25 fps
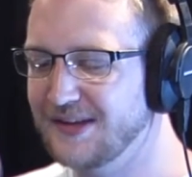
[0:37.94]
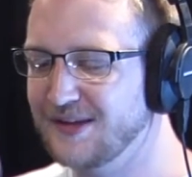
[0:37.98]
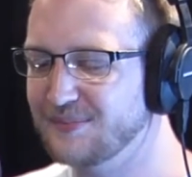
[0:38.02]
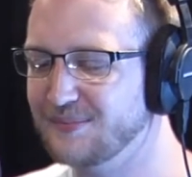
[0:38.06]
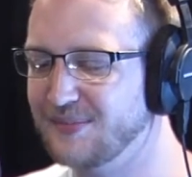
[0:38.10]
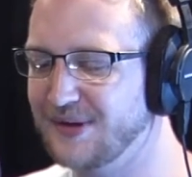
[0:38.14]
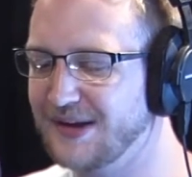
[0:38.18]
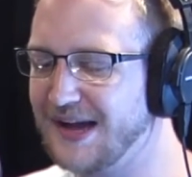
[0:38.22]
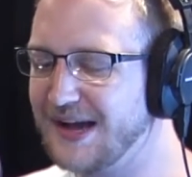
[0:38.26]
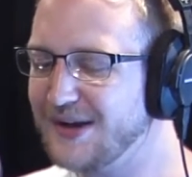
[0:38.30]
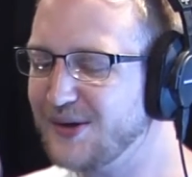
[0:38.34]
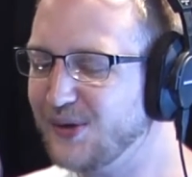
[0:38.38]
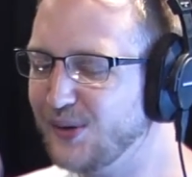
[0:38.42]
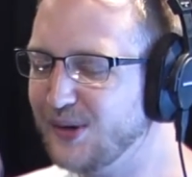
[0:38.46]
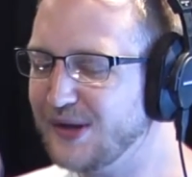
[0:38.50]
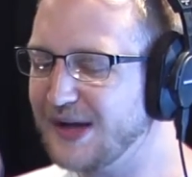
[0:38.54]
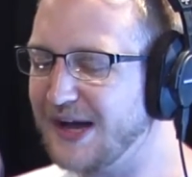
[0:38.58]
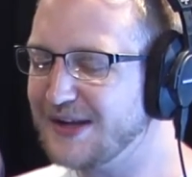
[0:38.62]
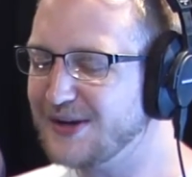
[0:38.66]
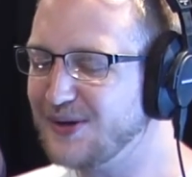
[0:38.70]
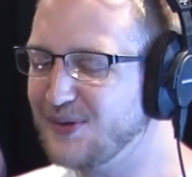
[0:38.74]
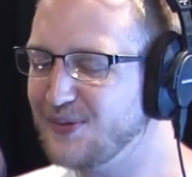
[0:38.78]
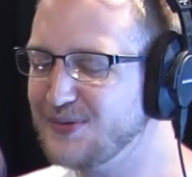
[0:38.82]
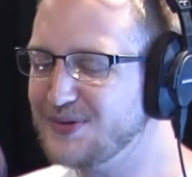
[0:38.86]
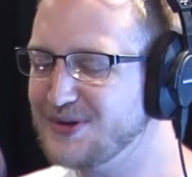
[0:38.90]
But I don't I
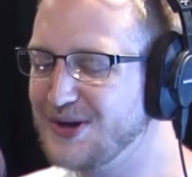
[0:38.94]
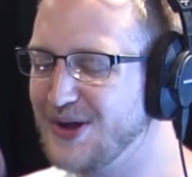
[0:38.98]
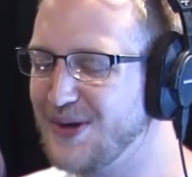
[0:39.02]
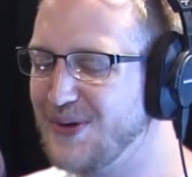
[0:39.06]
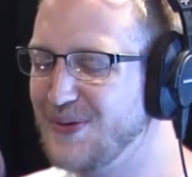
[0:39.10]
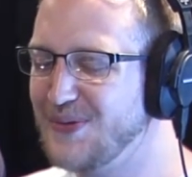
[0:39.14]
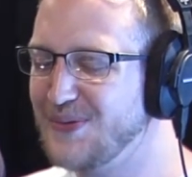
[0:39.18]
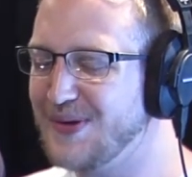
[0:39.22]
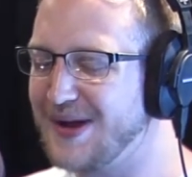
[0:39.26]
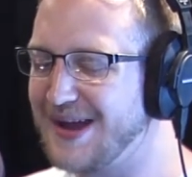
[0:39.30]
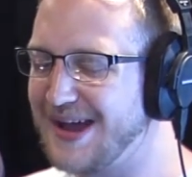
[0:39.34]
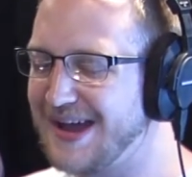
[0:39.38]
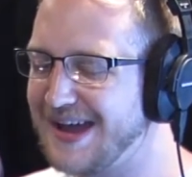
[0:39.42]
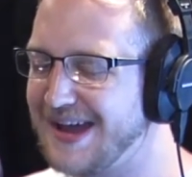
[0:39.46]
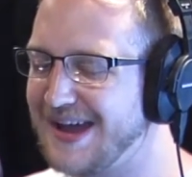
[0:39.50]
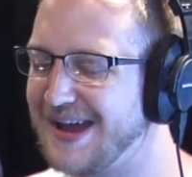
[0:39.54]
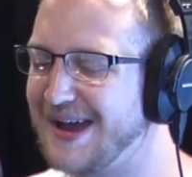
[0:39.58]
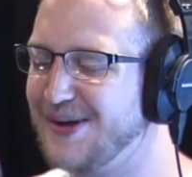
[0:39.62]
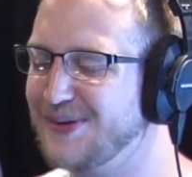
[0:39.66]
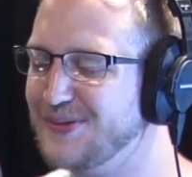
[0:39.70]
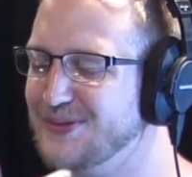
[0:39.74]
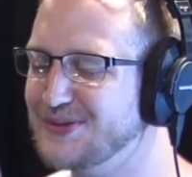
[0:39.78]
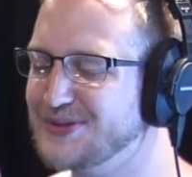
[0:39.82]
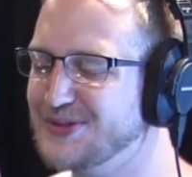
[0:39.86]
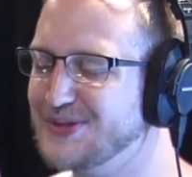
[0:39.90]
don't know
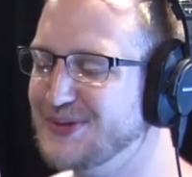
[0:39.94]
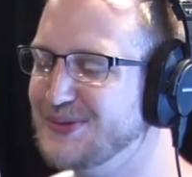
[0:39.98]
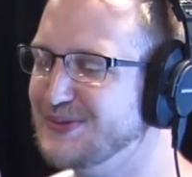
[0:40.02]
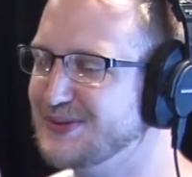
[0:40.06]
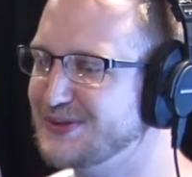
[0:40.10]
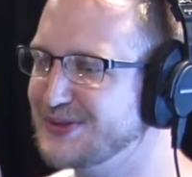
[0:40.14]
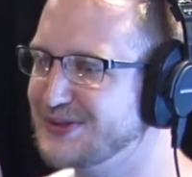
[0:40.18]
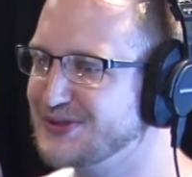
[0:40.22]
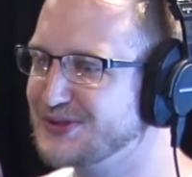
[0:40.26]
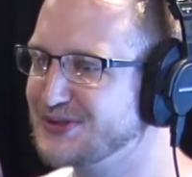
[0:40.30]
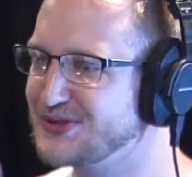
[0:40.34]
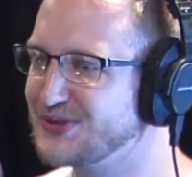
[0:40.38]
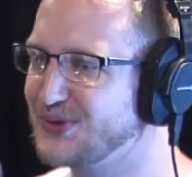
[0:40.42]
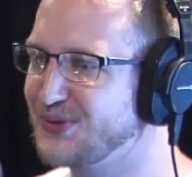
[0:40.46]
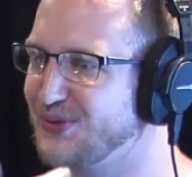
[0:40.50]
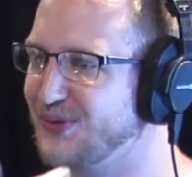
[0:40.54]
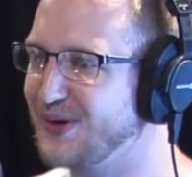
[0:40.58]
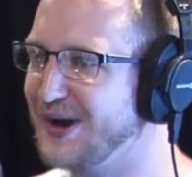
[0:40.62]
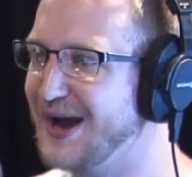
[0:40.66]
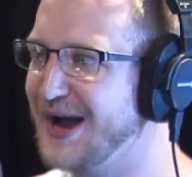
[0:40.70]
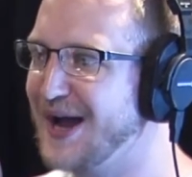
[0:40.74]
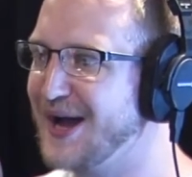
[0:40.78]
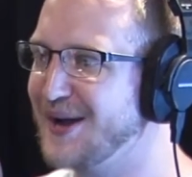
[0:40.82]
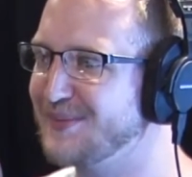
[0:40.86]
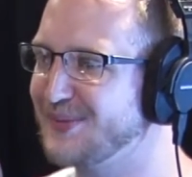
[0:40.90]
how to
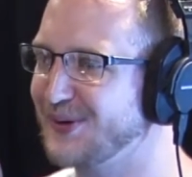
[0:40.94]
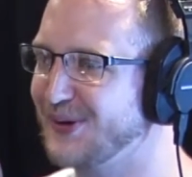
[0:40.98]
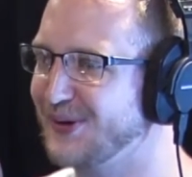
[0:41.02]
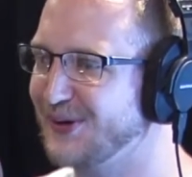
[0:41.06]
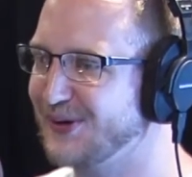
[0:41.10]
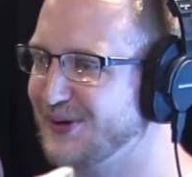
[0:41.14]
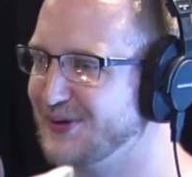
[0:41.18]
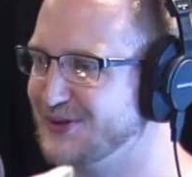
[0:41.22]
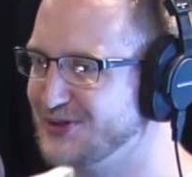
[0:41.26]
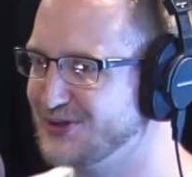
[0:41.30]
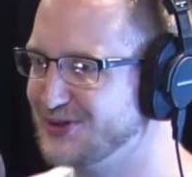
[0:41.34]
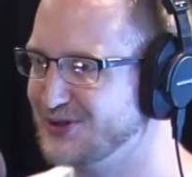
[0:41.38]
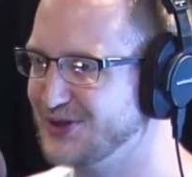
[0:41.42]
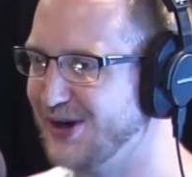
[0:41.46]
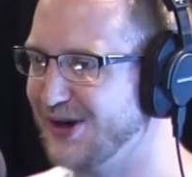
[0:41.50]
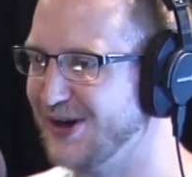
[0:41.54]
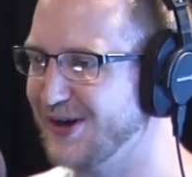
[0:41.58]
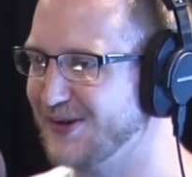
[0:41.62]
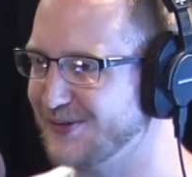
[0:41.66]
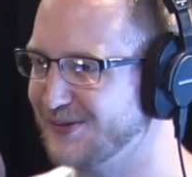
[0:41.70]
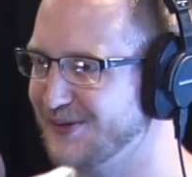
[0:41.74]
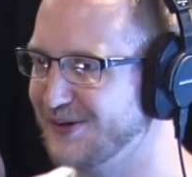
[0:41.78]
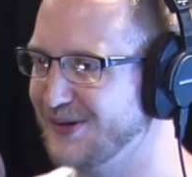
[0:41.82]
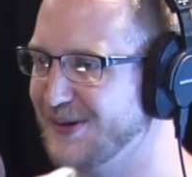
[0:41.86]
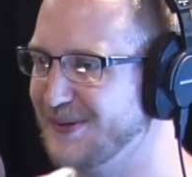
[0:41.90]
describe her
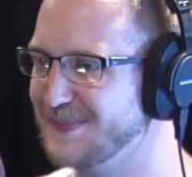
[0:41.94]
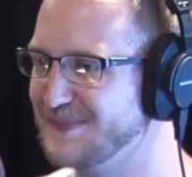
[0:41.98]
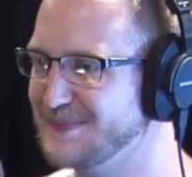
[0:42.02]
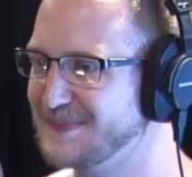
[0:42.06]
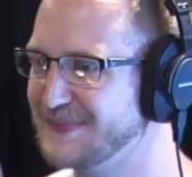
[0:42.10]
genre.